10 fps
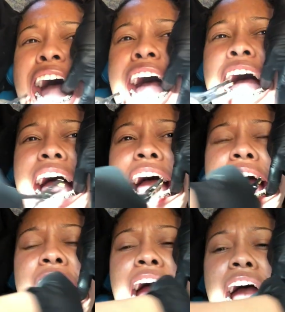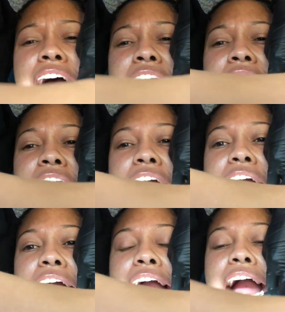
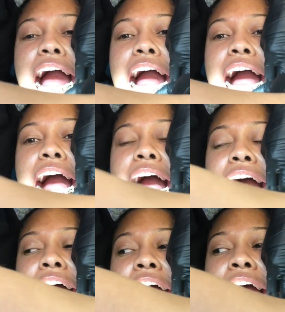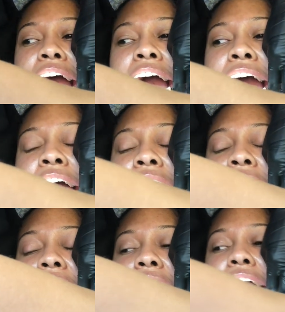
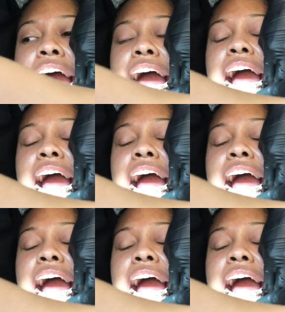Nobody speaks.